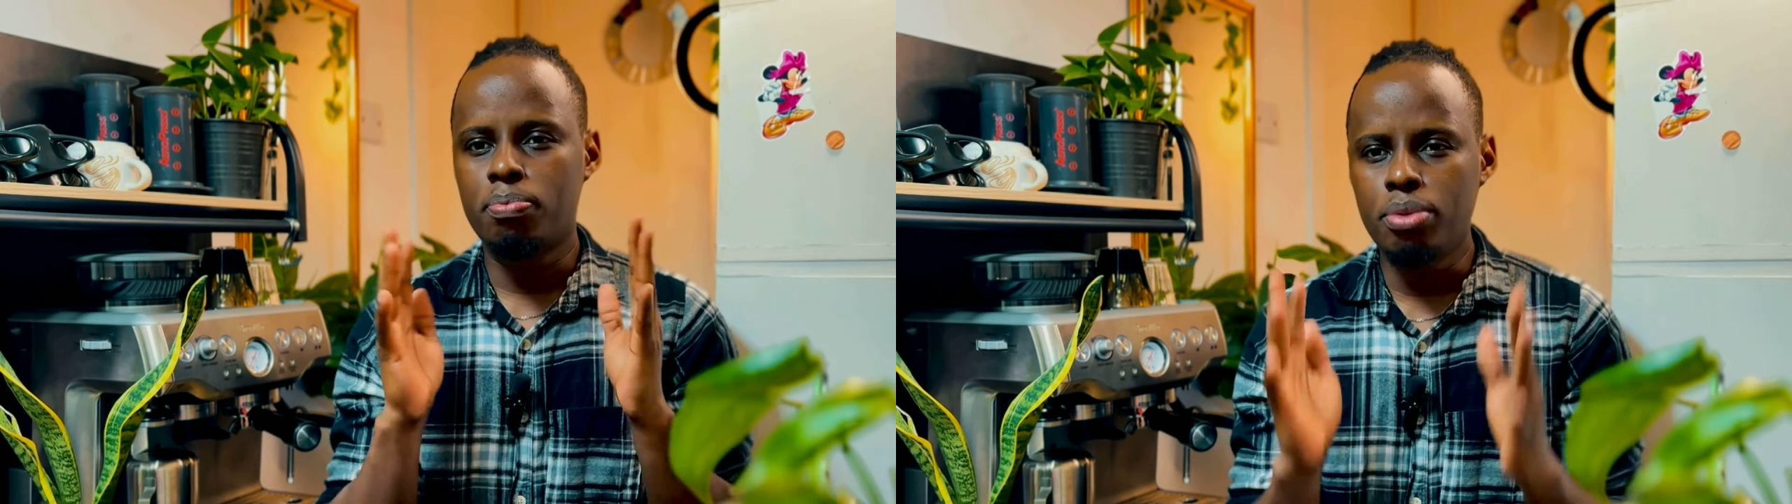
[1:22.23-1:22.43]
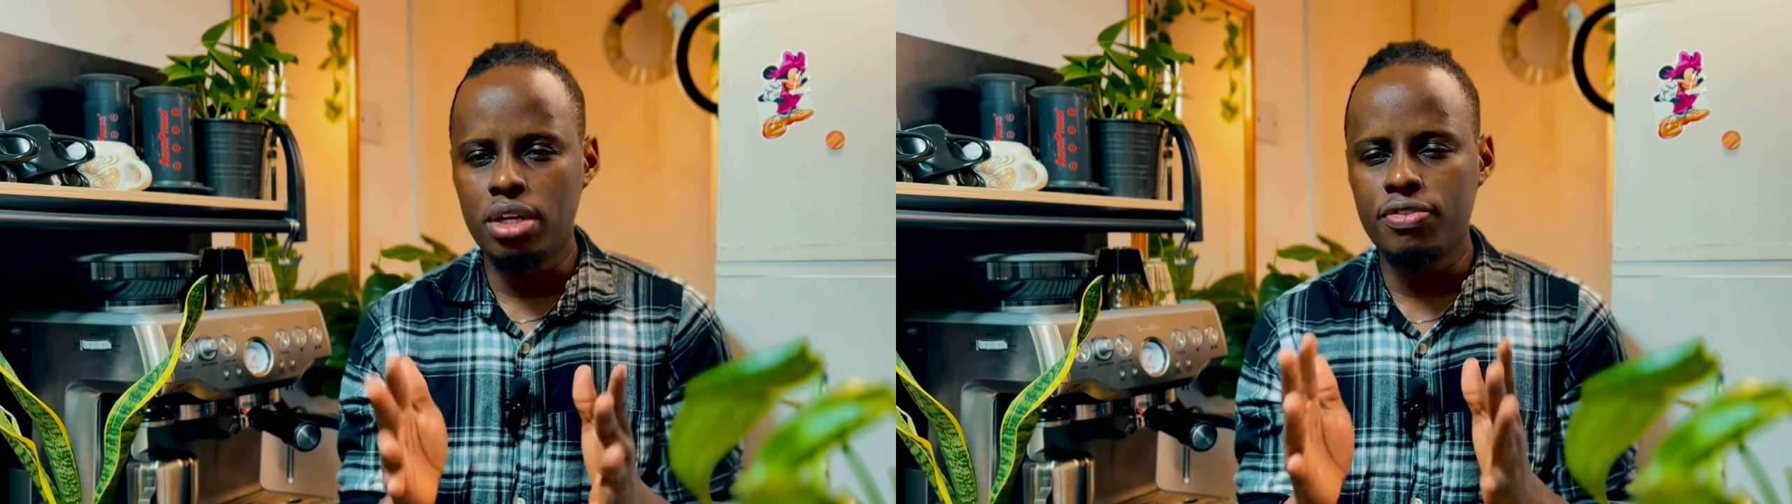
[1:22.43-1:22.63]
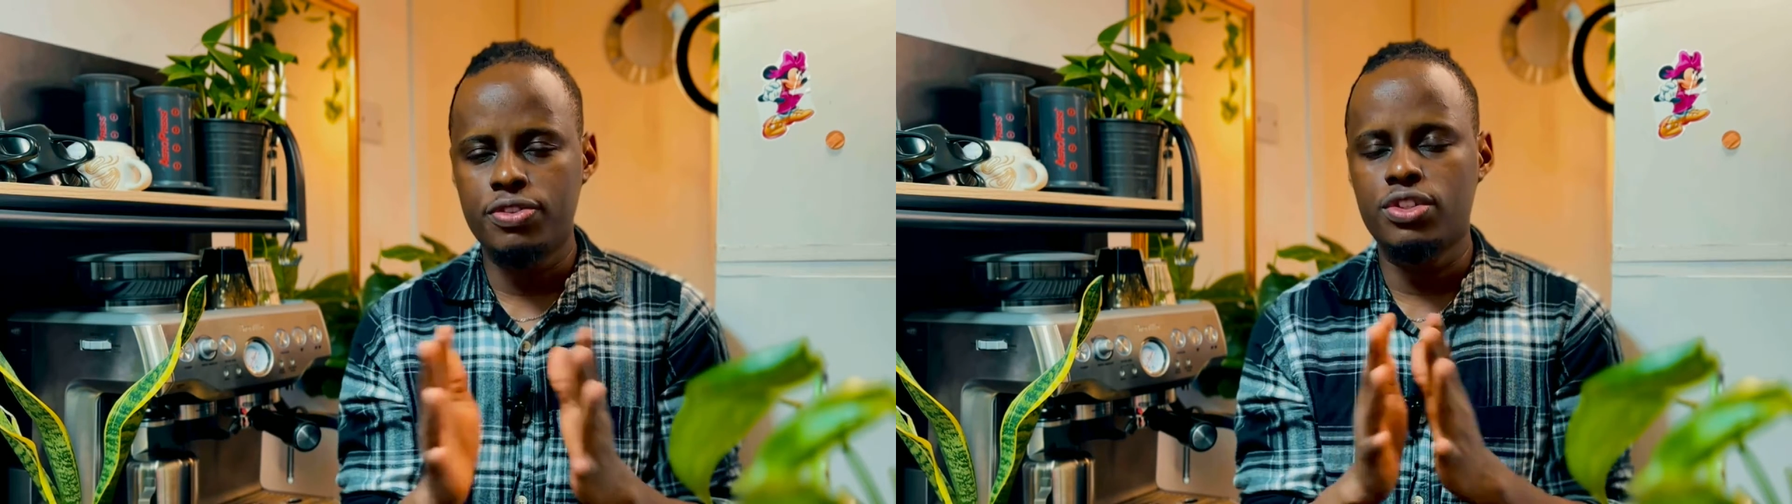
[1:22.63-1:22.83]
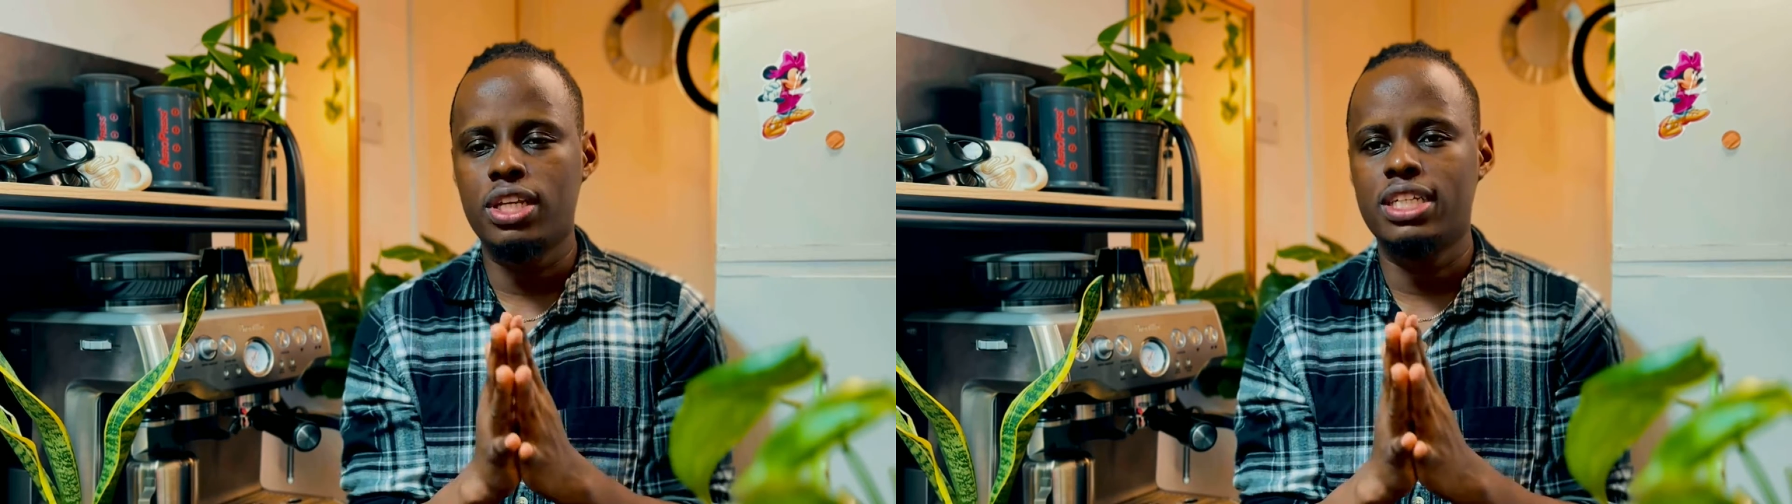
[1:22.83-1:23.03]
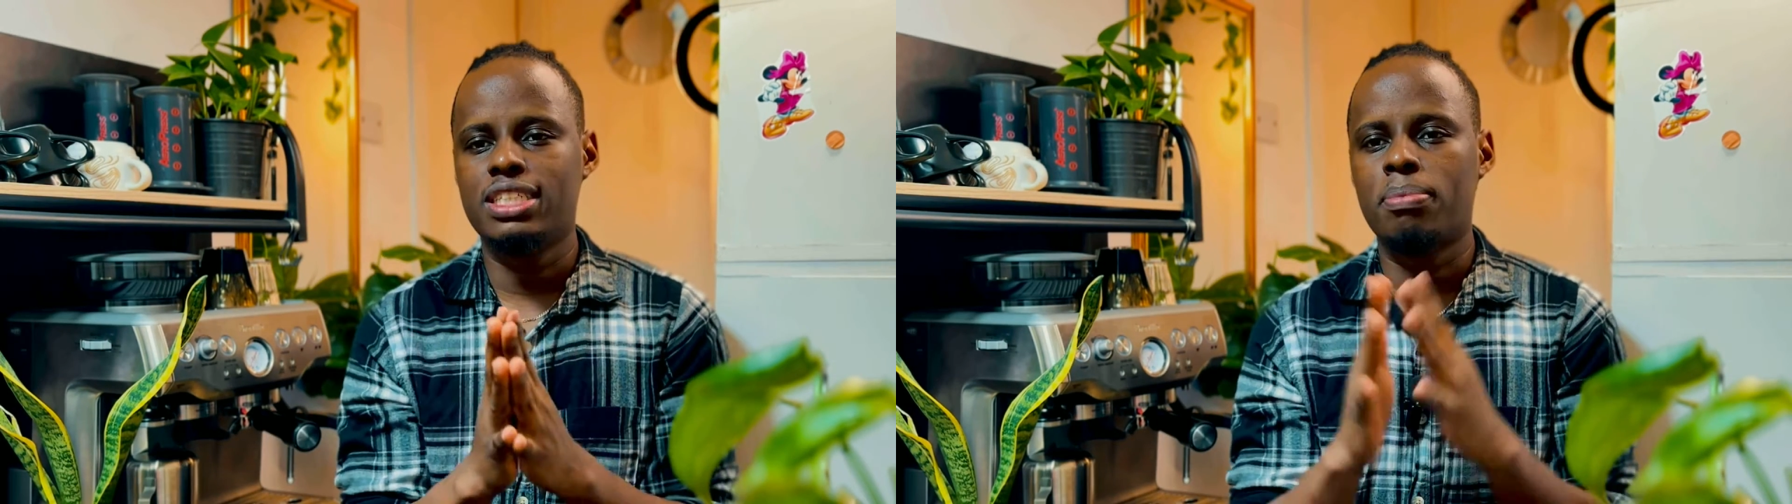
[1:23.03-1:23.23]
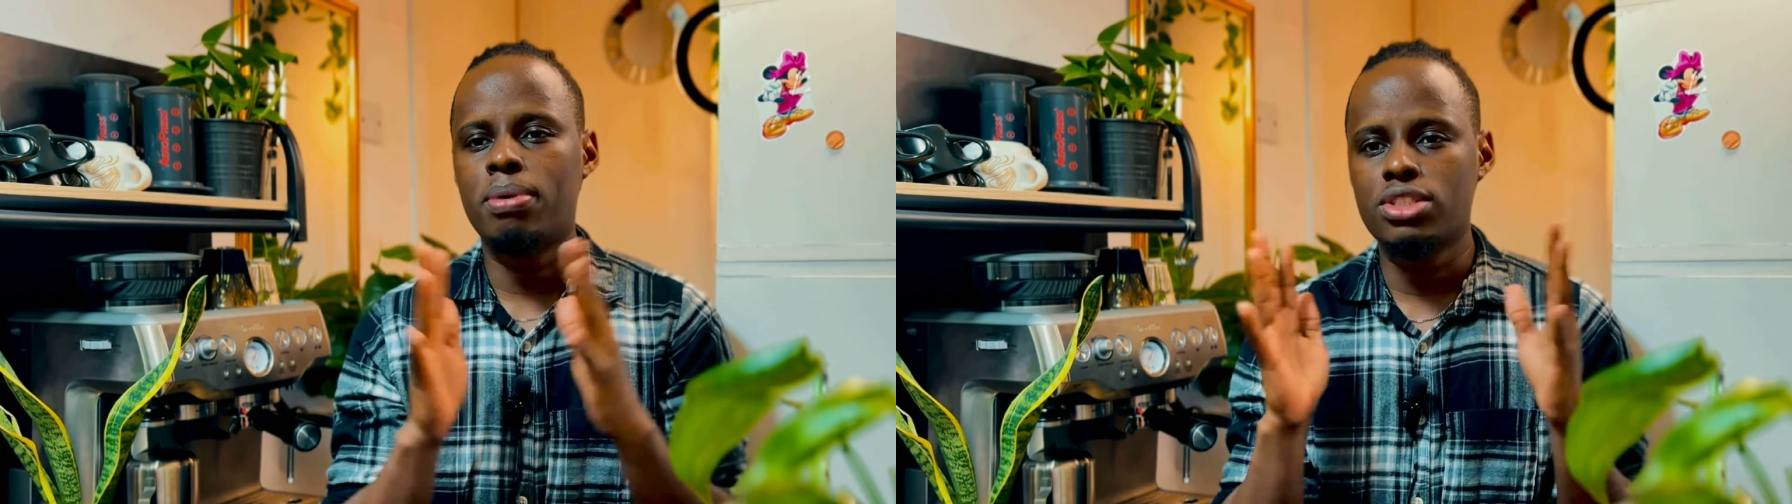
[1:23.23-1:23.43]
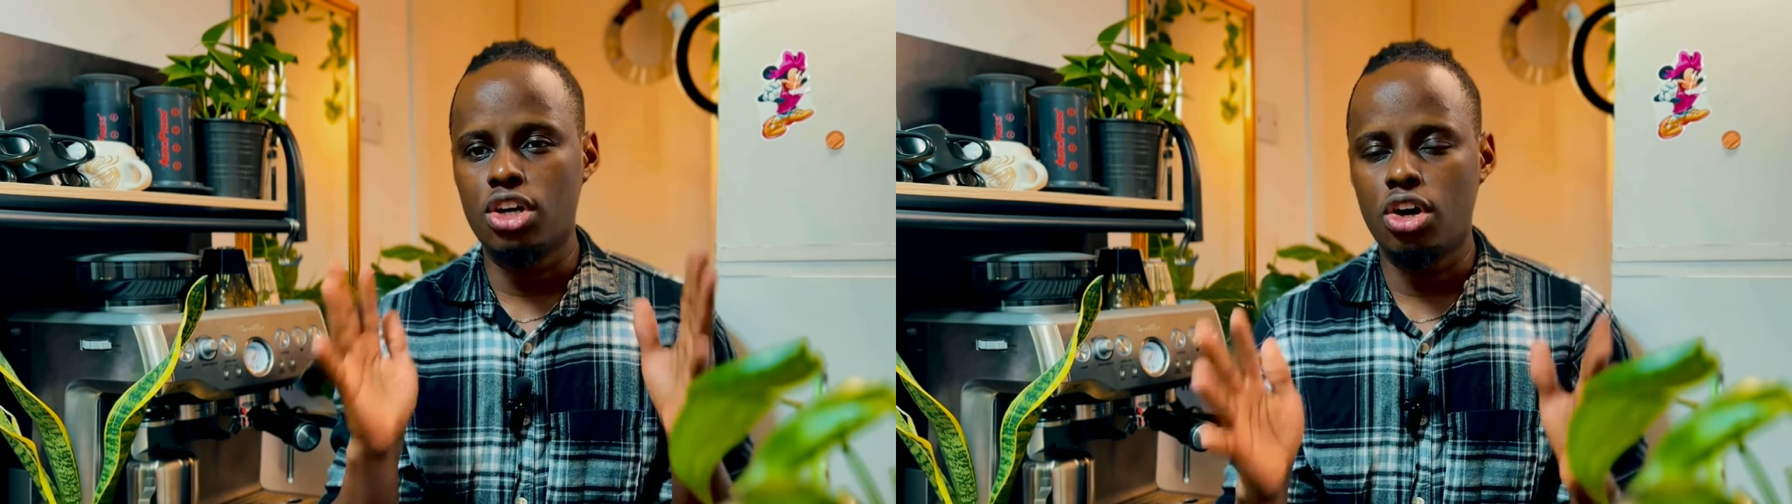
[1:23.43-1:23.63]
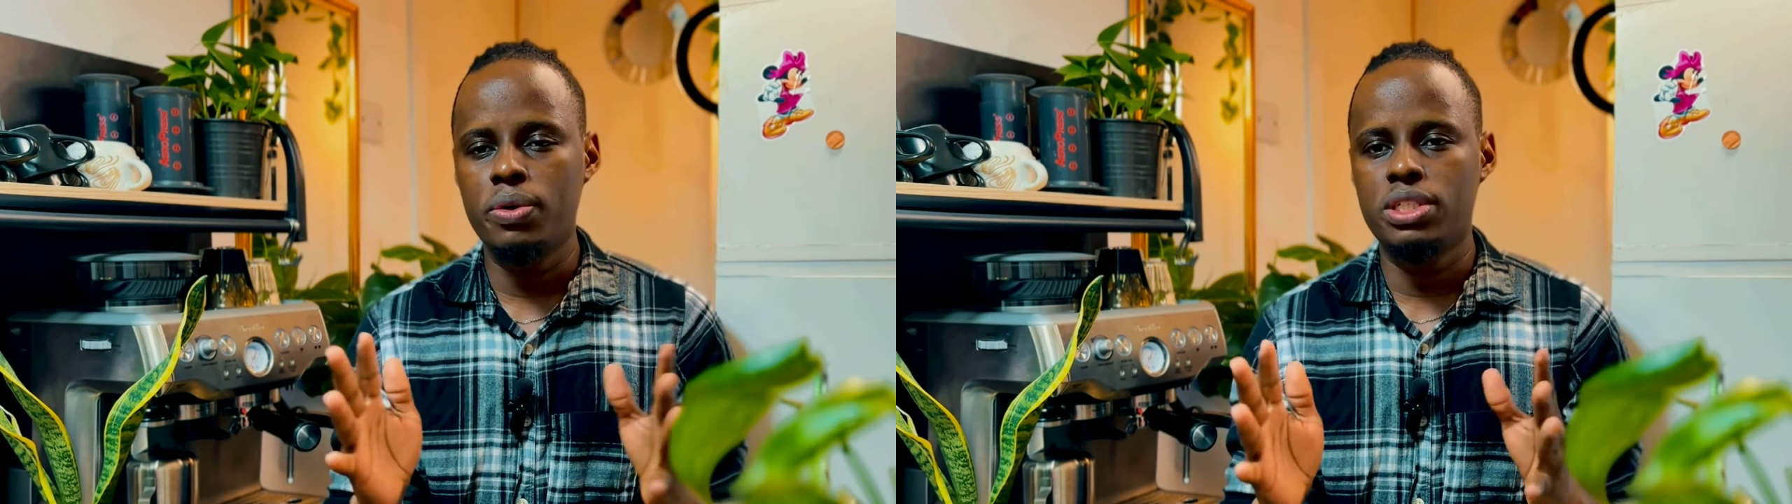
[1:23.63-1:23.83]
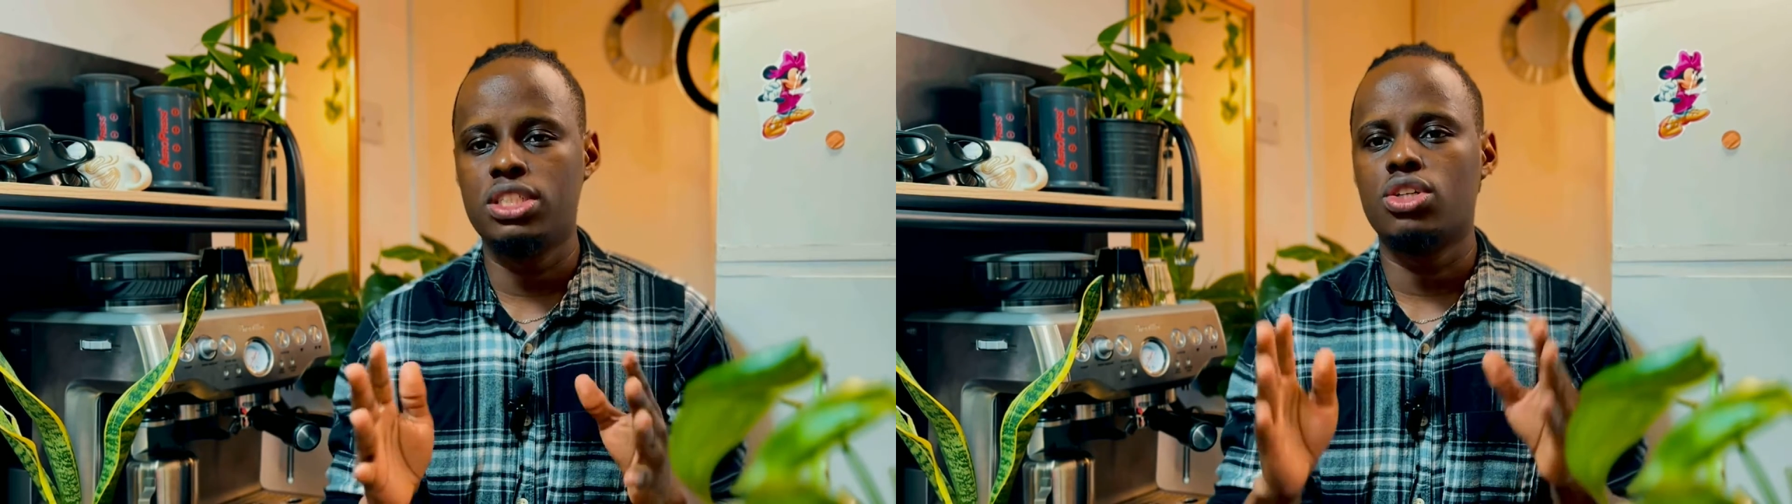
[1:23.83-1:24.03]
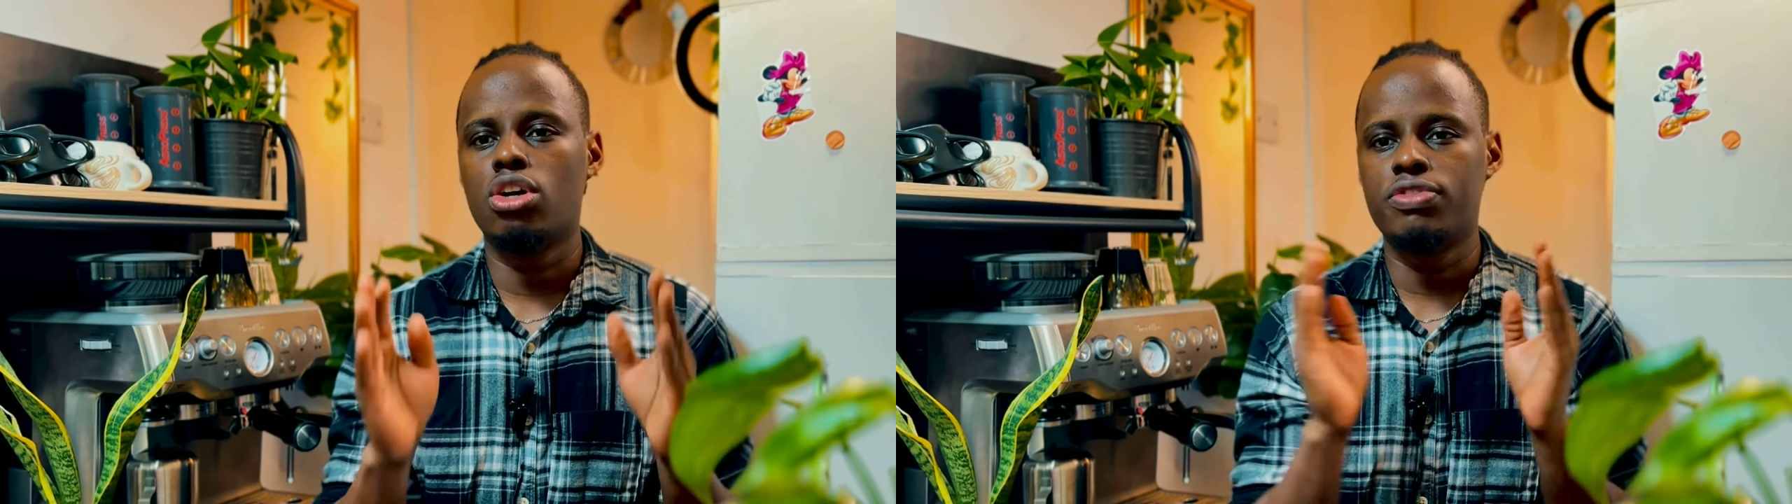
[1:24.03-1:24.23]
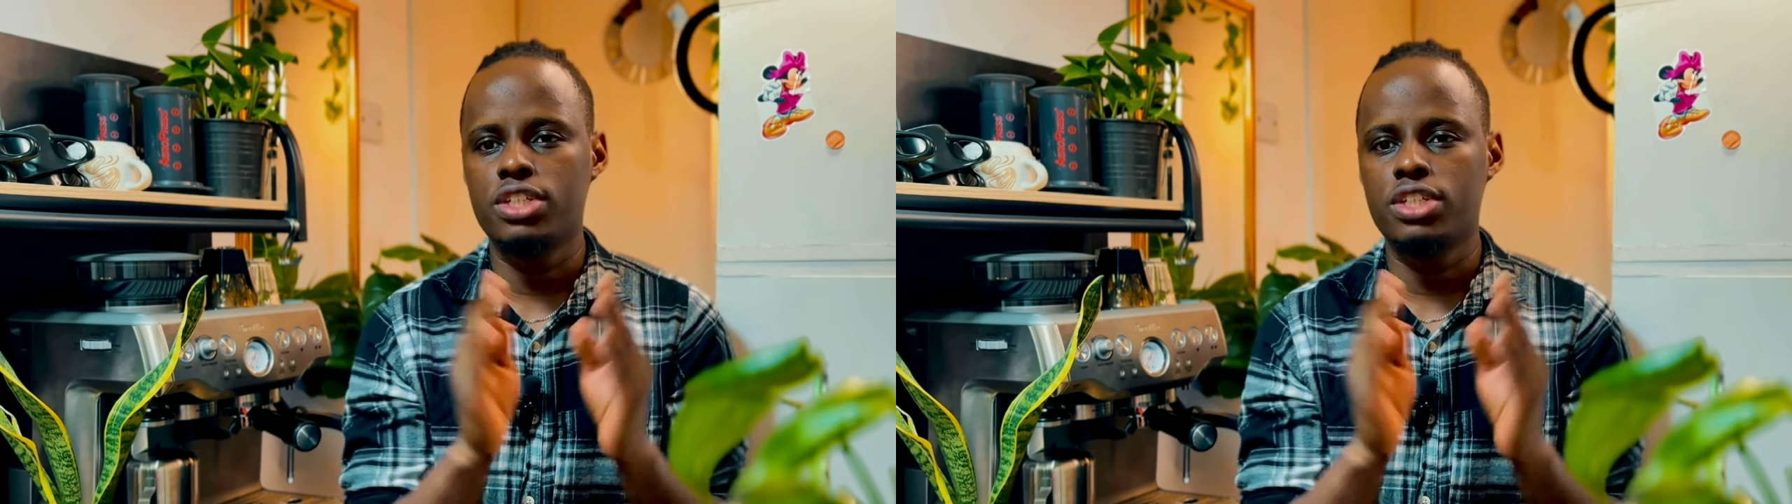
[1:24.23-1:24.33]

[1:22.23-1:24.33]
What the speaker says: brief knowledge about the origin of